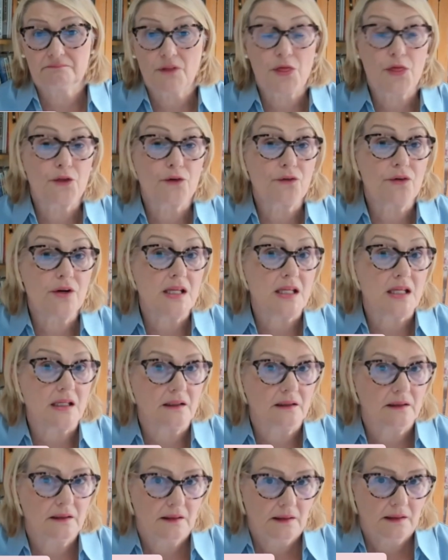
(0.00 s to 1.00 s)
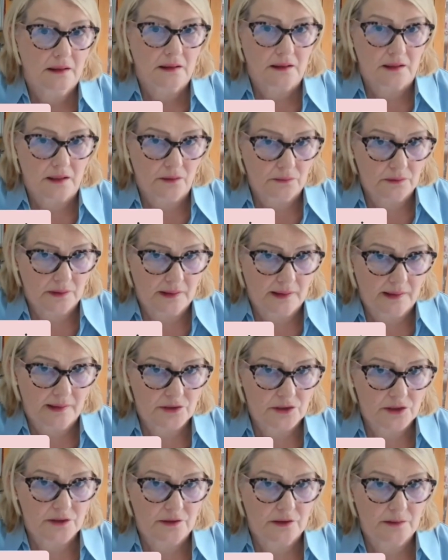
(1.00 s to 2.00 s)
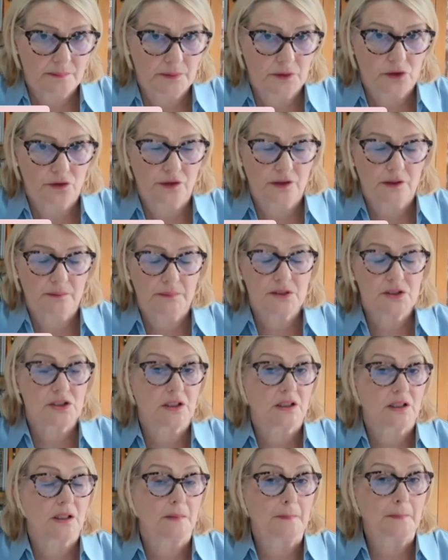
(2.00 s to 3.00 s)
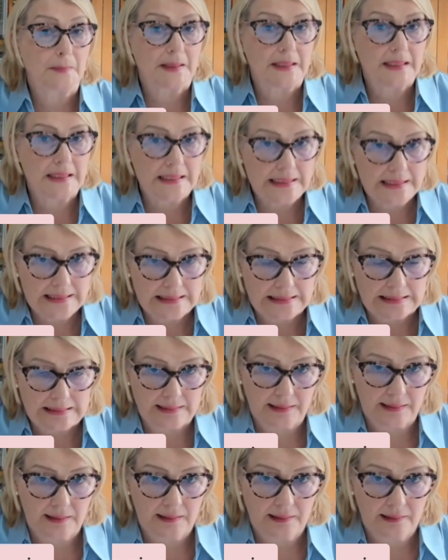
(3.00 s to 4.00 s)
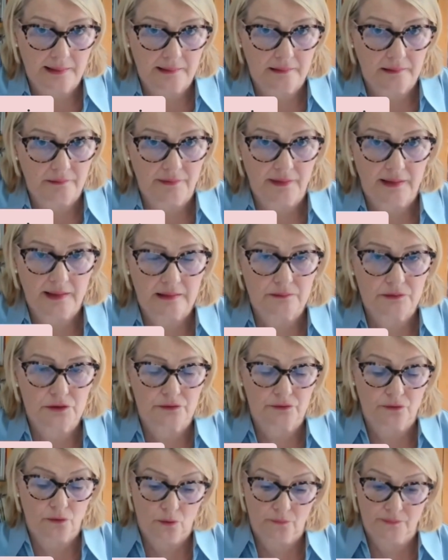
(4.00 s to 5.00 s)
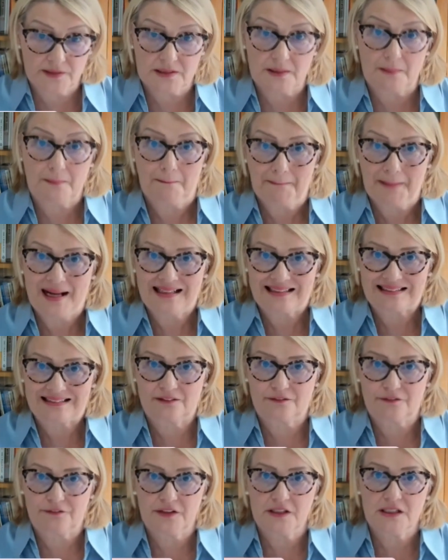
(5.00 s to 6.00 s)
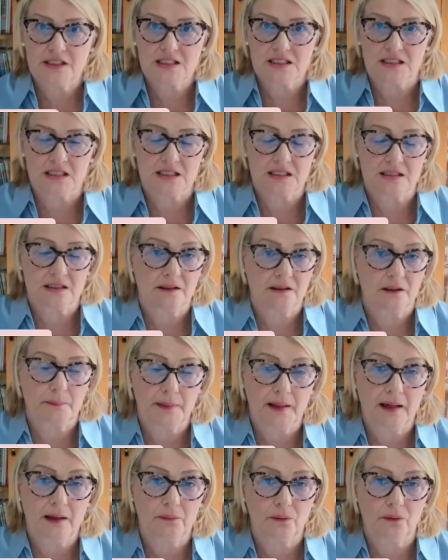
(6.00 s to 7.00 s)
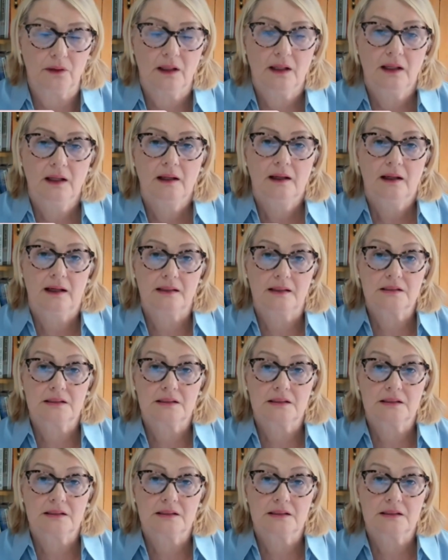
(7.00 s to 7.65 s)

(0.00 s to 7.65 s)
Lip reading: 3 colon hydrotherapy treatments to completely clear her out of all this impacted feces in her bowel and